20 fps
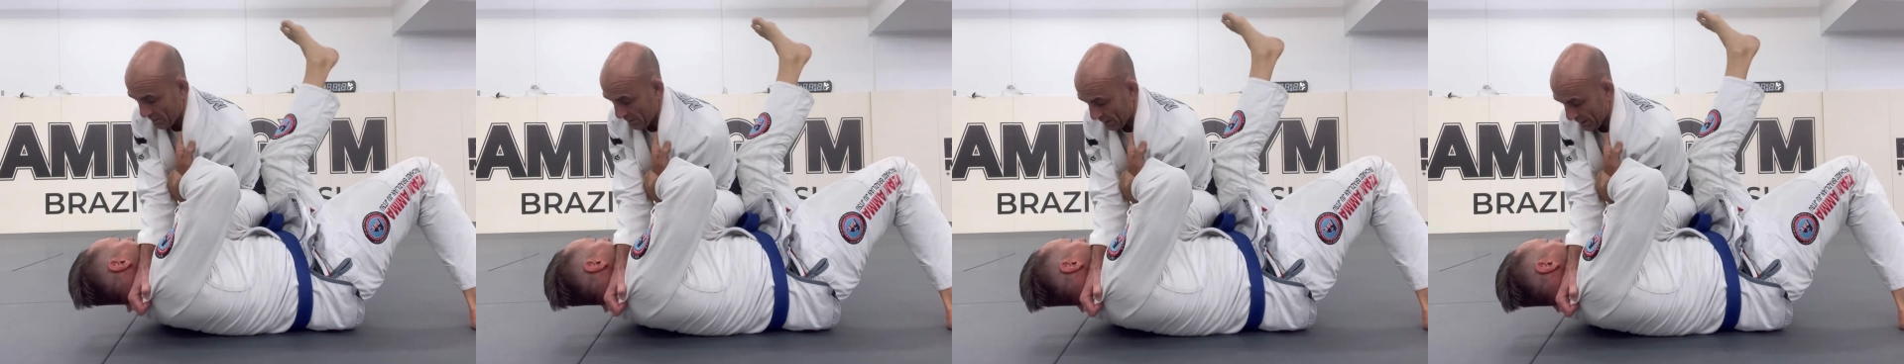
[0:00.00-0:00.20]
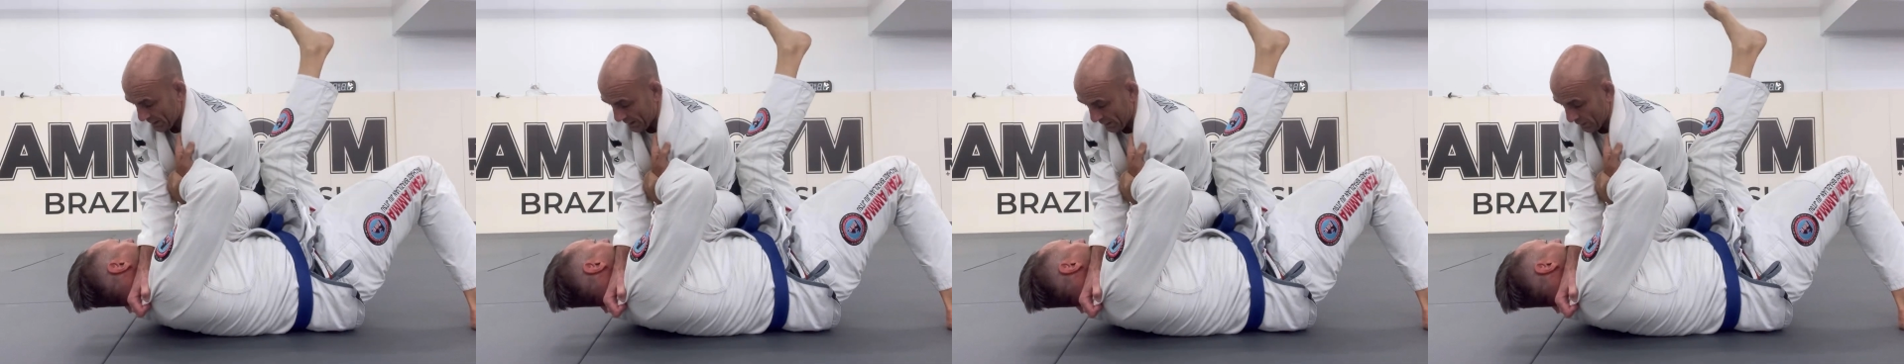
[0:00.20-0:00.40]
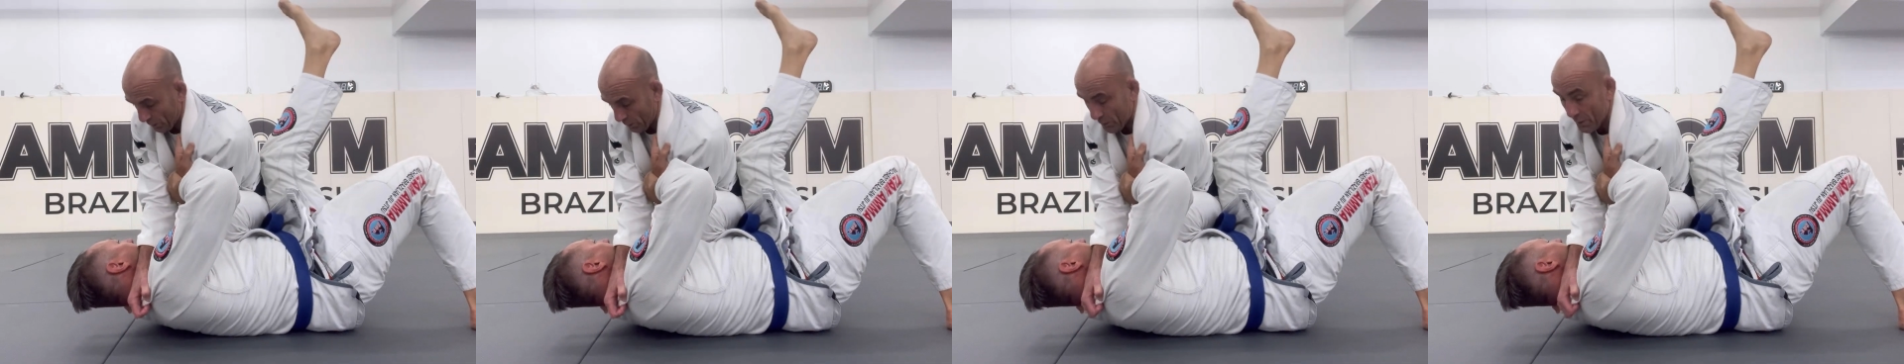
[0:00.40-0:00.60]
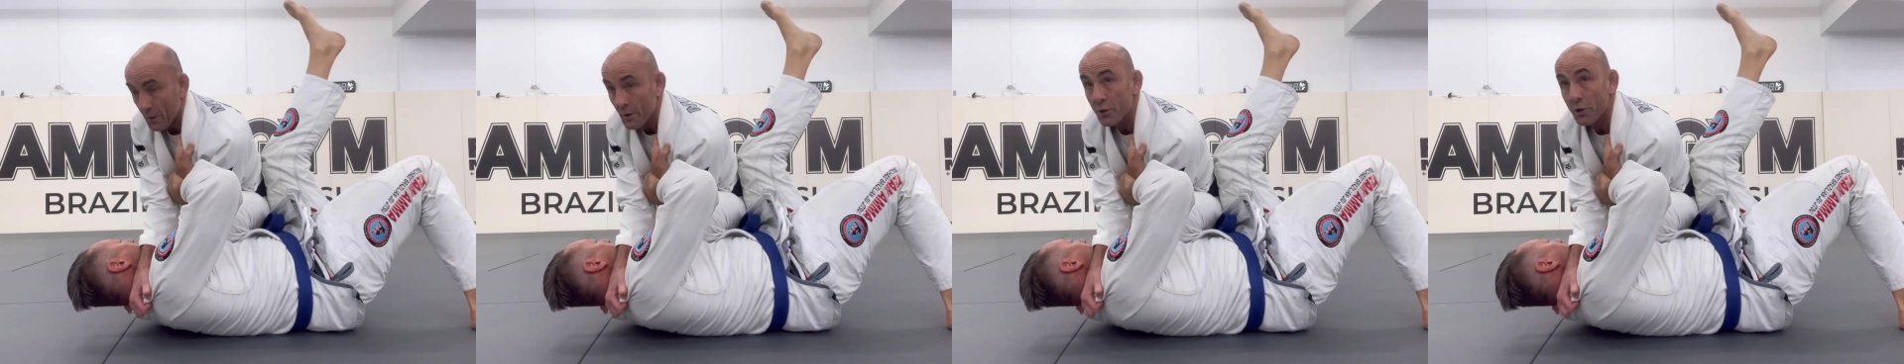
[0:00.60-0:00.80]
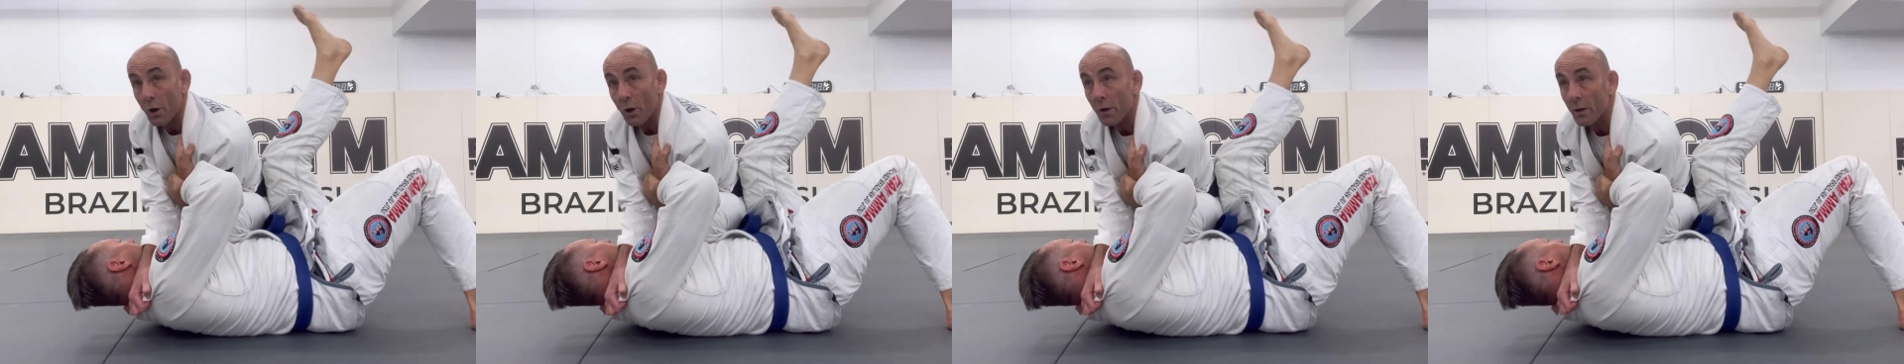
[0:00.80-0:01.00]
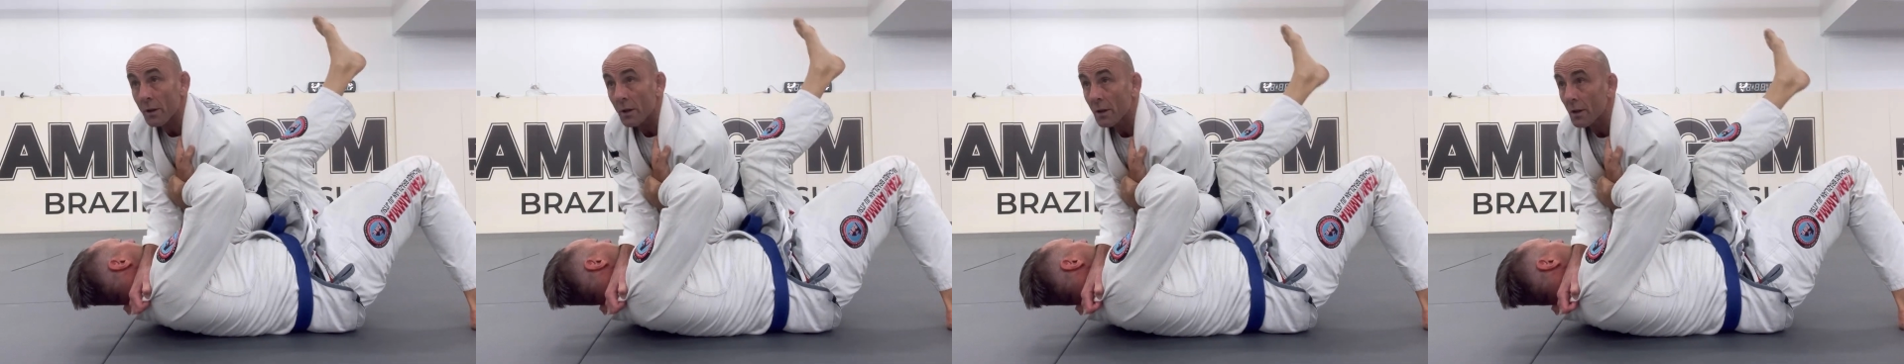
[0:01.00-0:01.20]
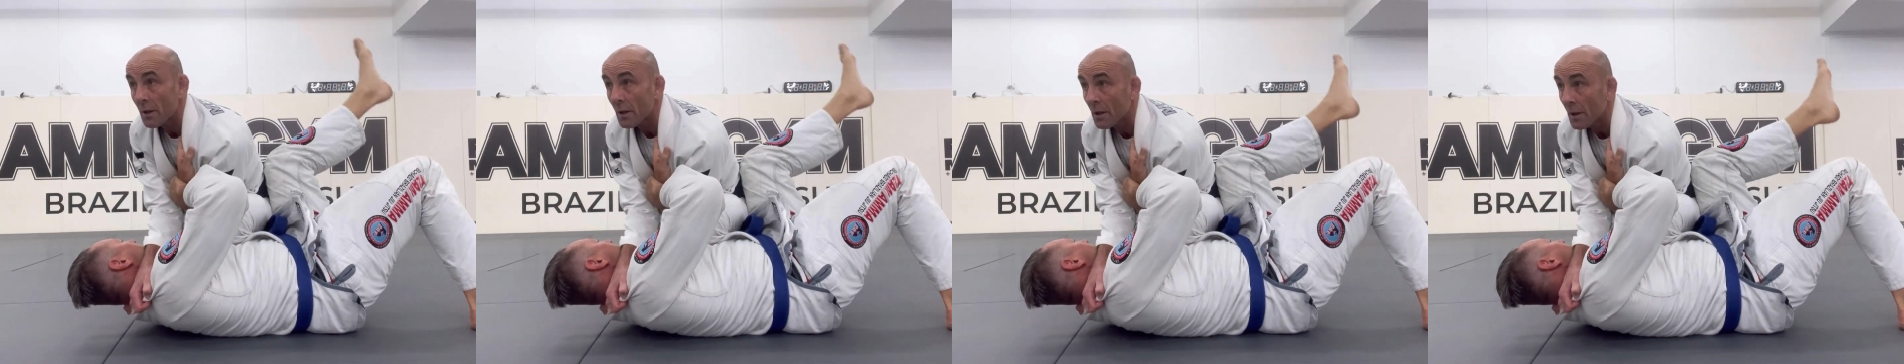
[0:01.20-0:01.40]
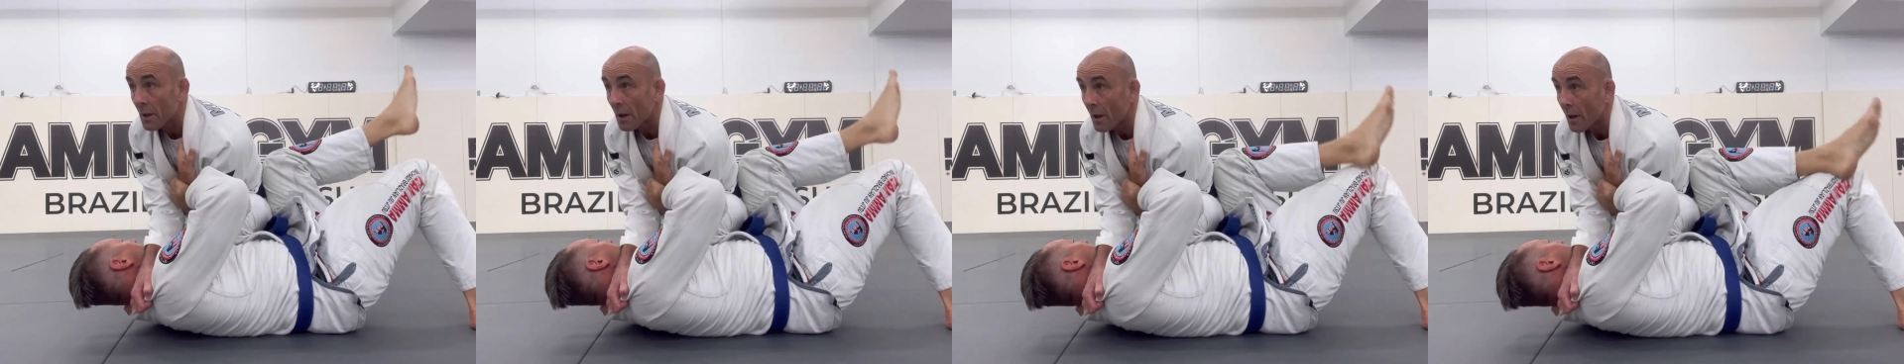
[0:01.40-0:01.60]
I get hold of the choke.
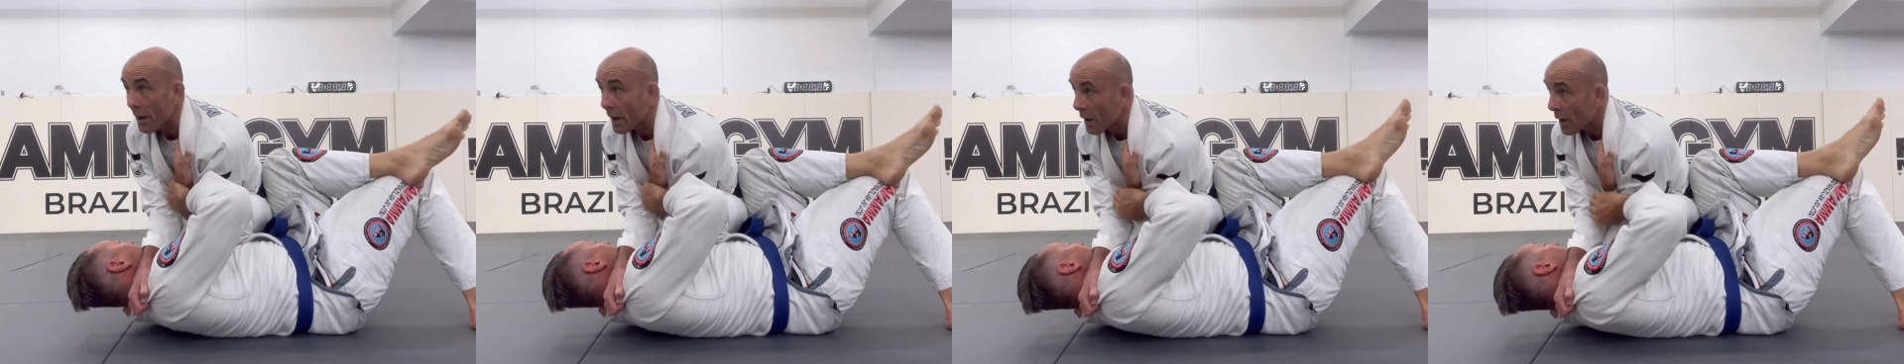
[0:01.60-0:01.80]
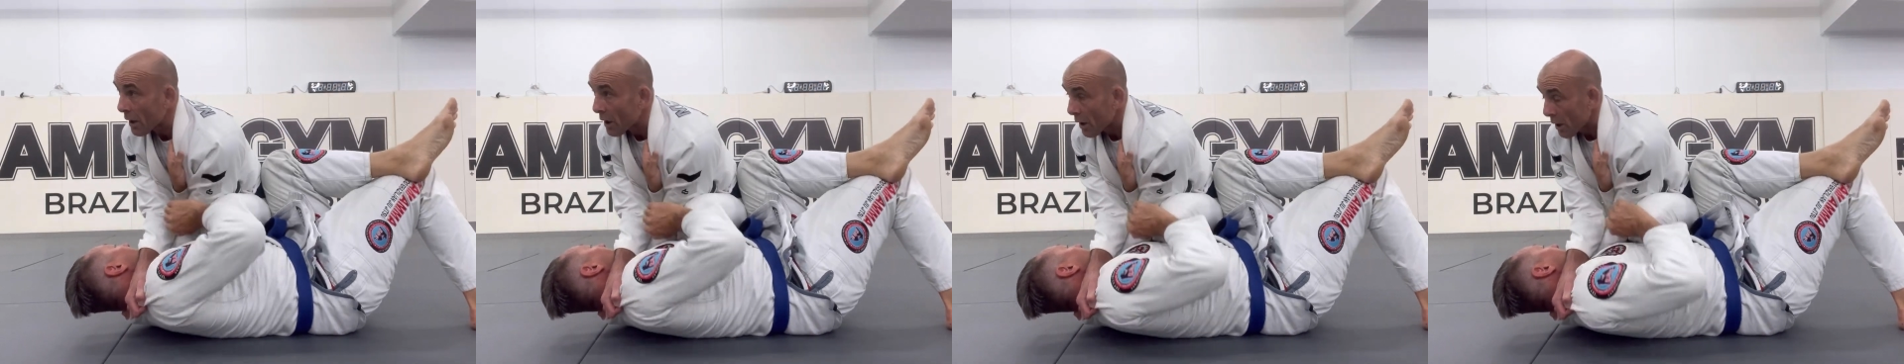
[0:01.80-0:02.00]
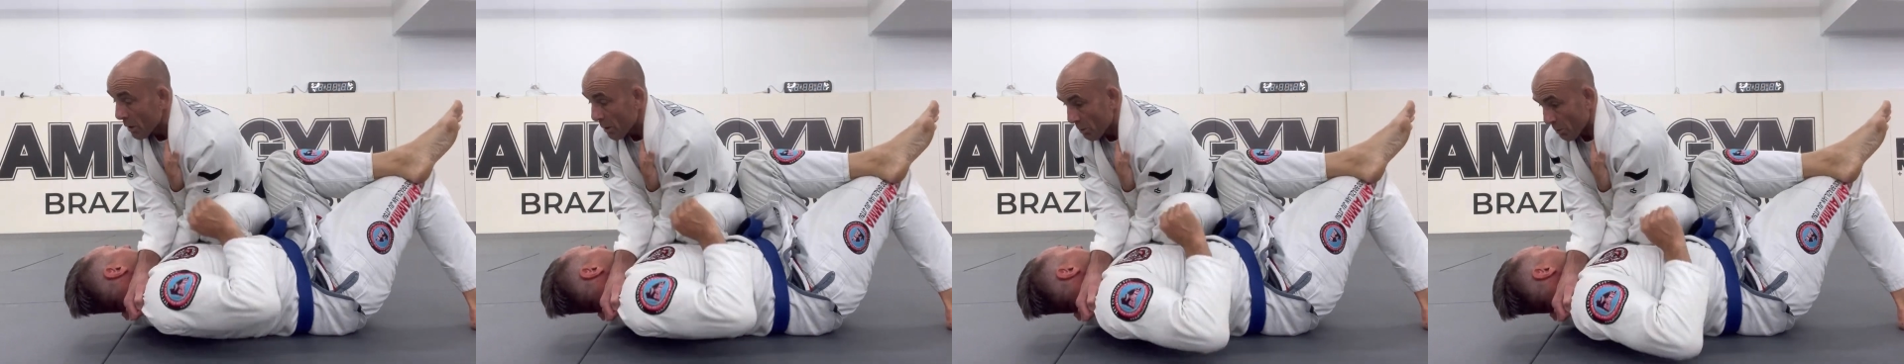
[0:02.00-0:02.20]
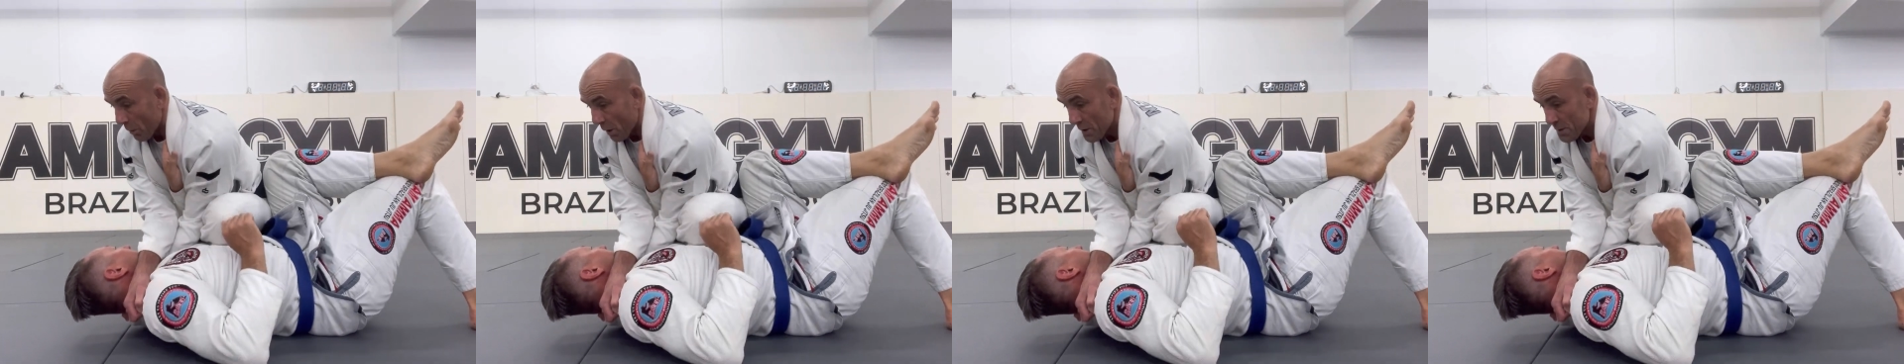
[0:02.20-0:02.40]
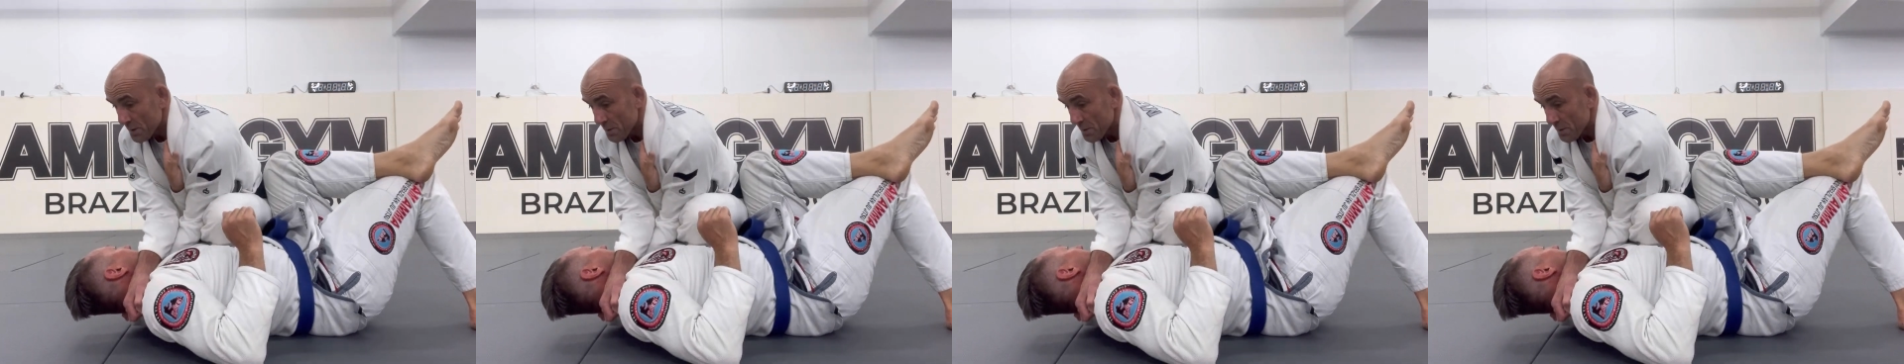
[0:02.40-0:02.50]
Most